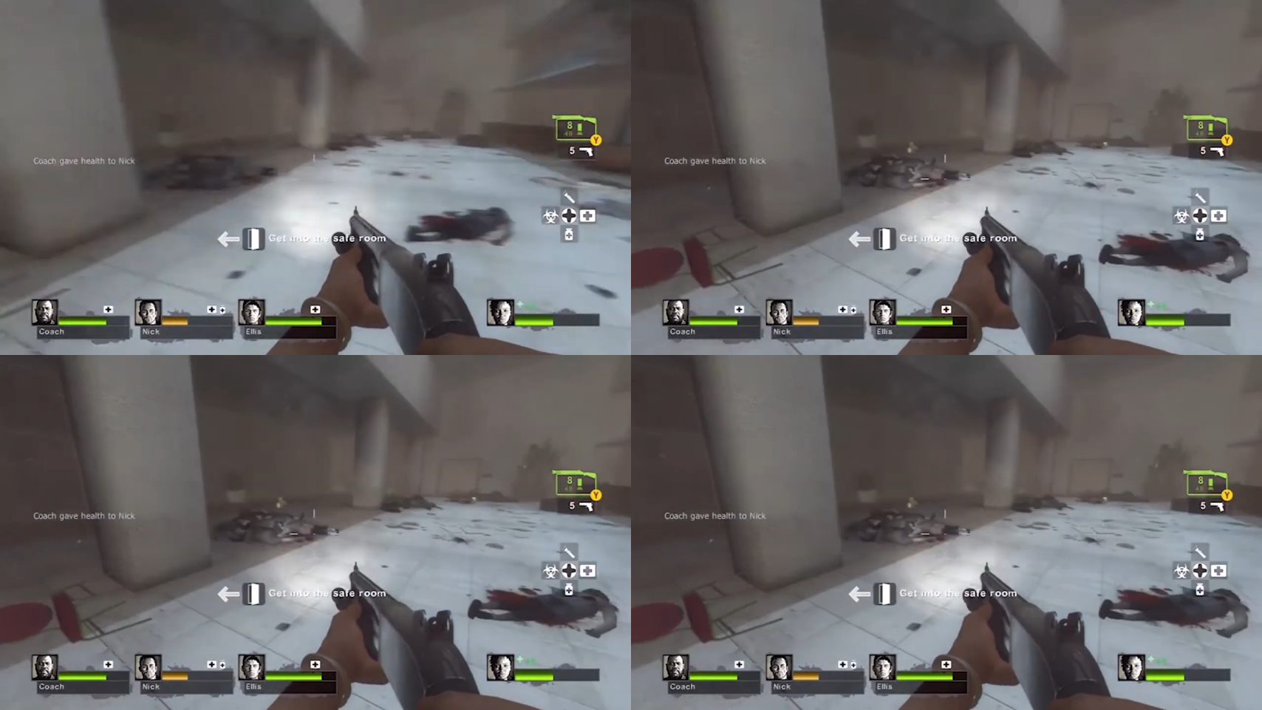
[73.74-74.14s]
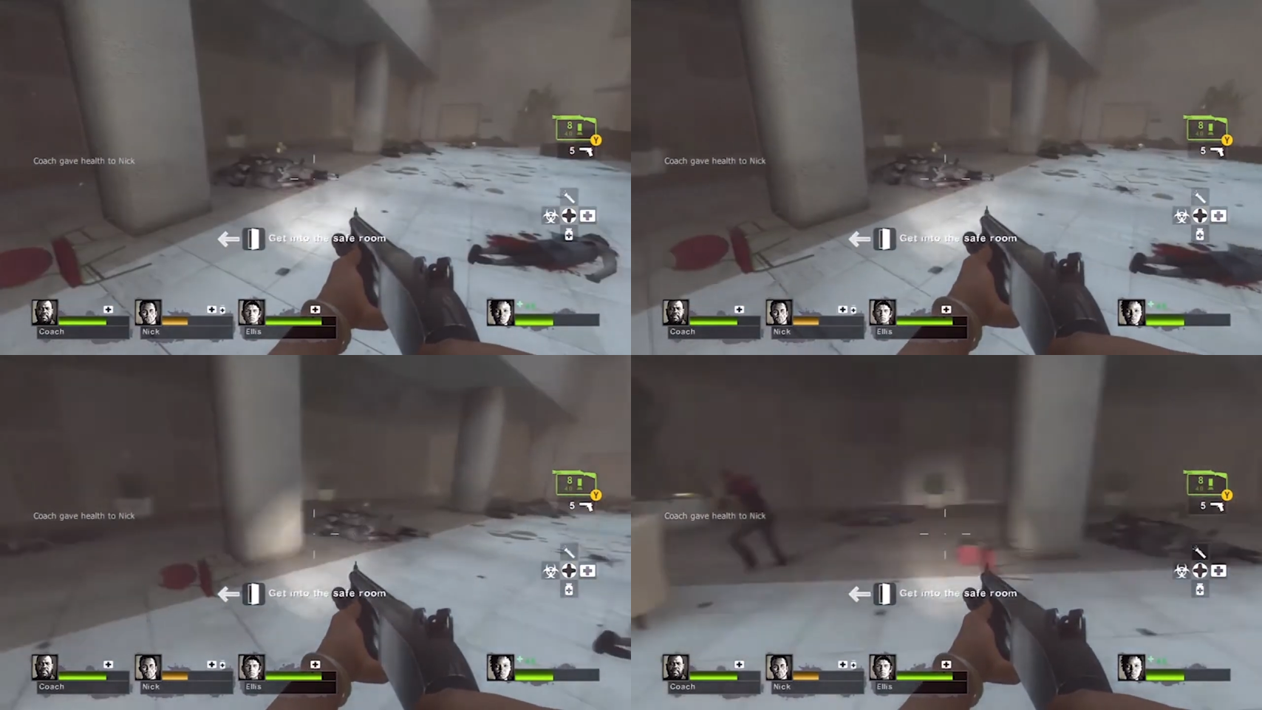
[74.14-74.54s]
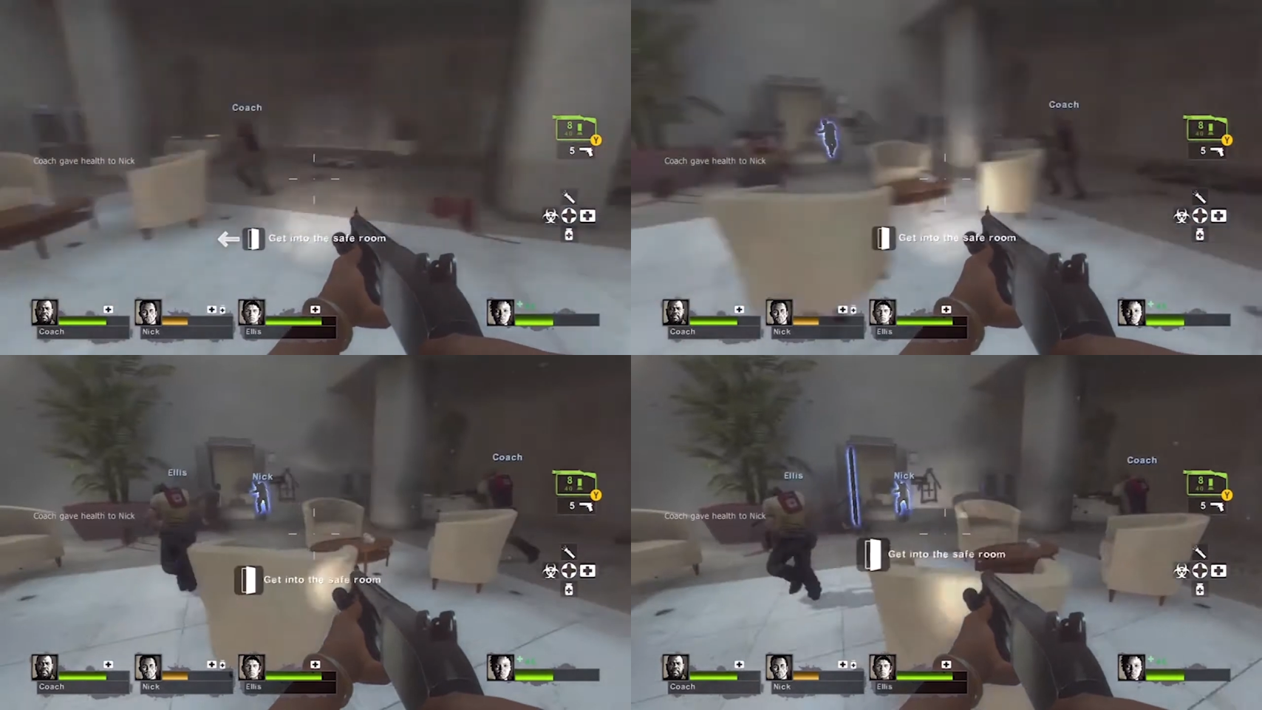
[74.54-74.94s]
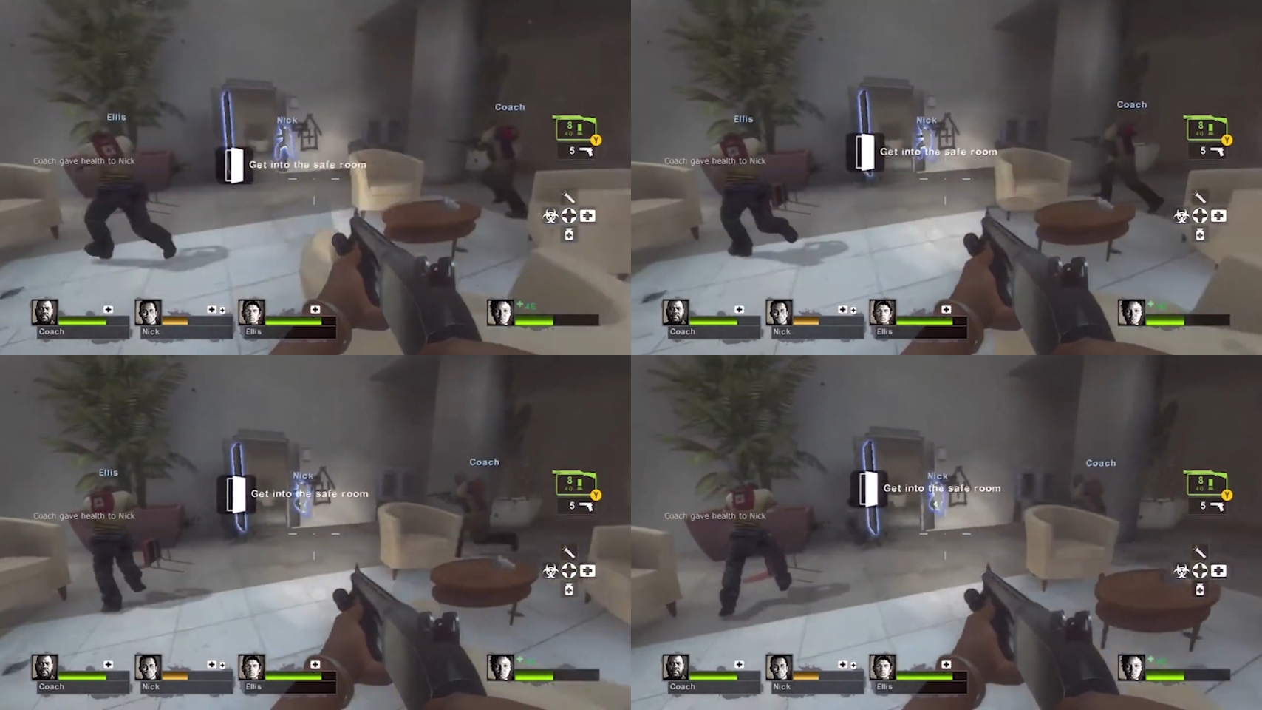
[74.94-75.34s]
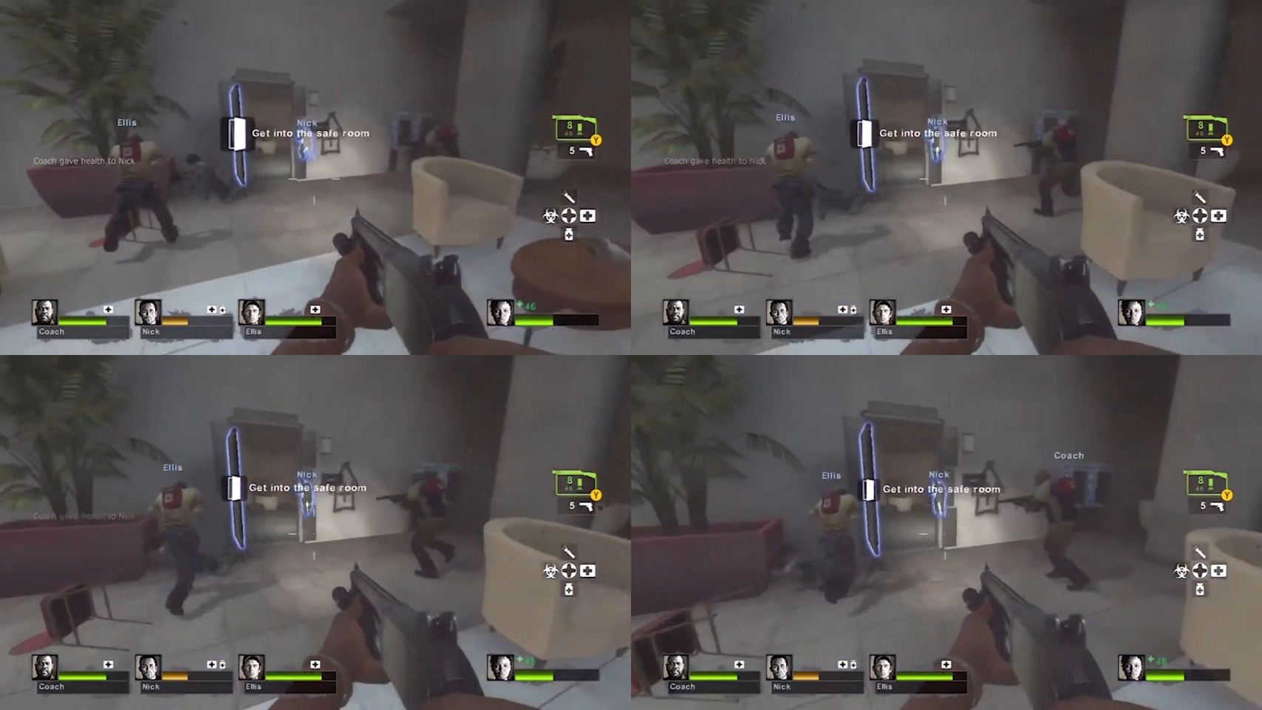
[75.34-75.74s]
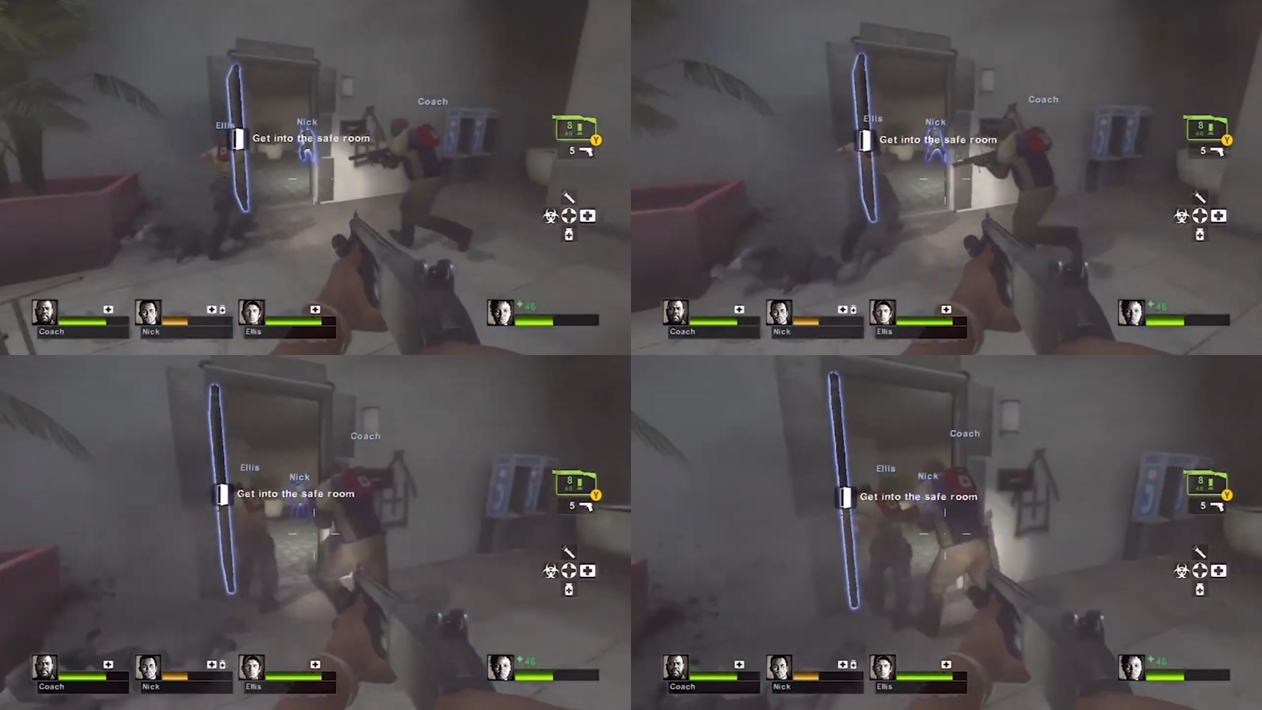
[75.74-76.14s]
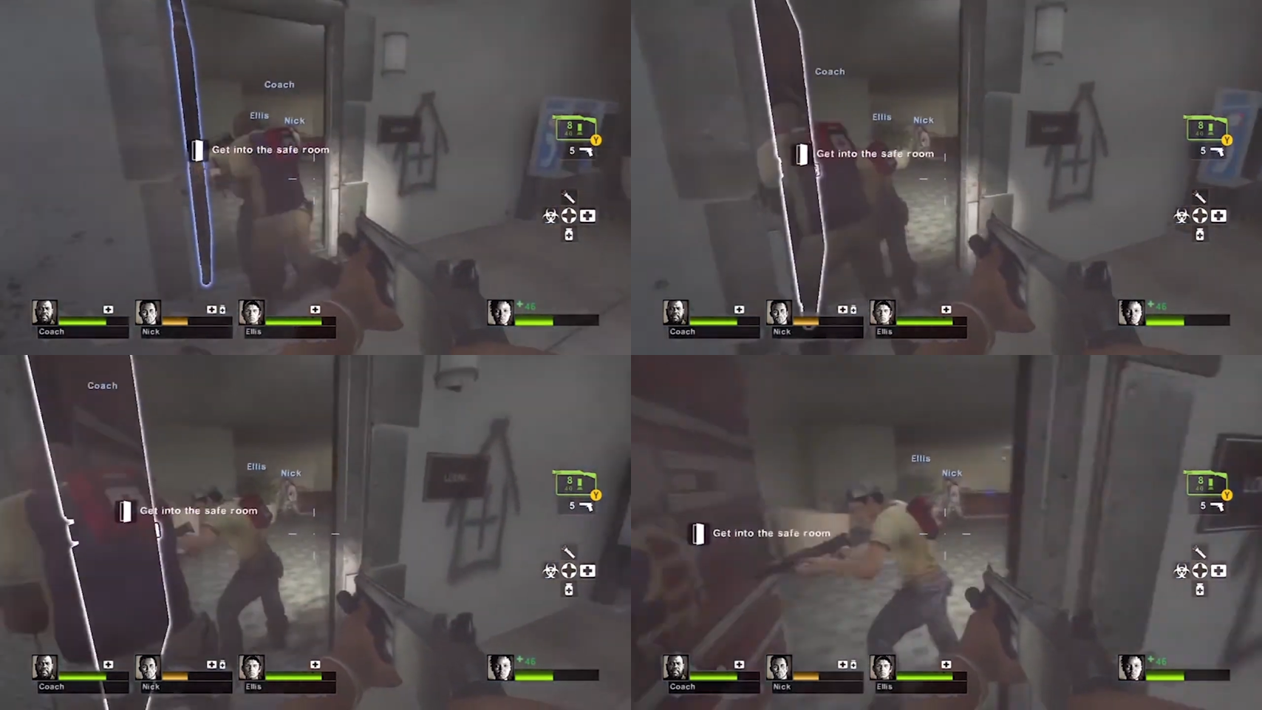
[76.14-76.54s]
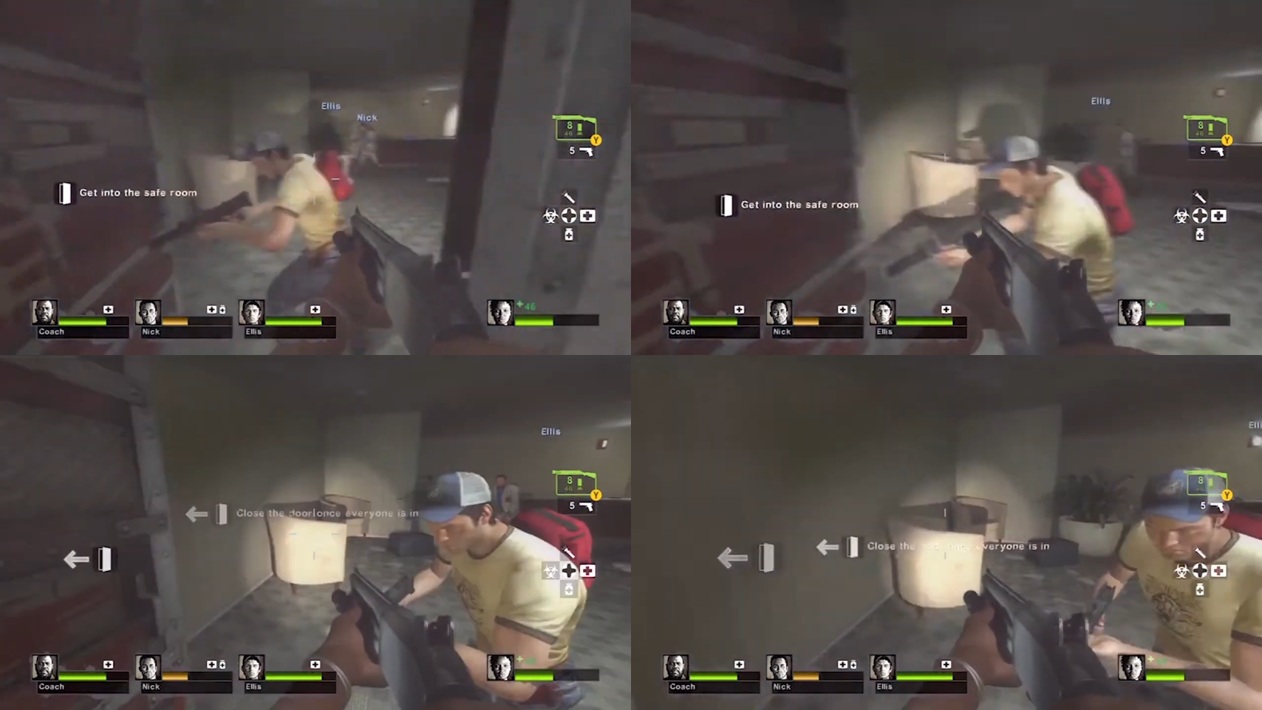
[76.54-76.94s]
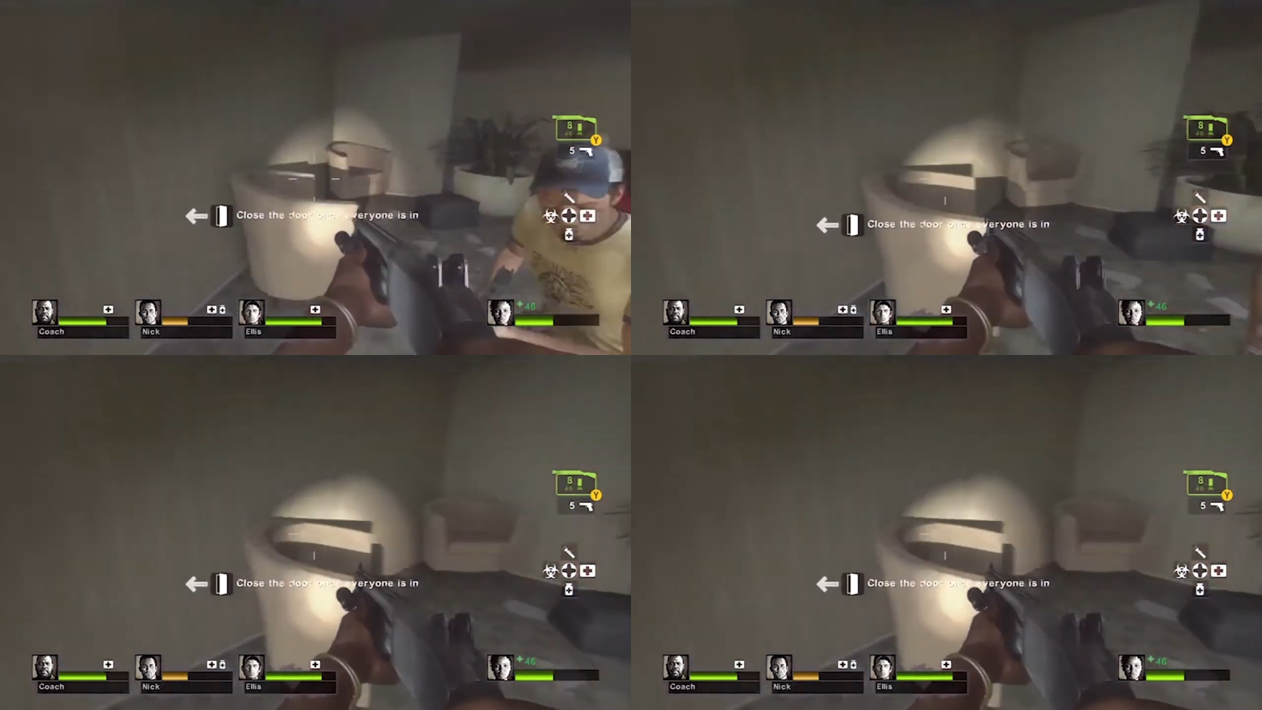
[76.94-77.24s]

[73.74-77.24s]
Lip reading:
(no speaker visible)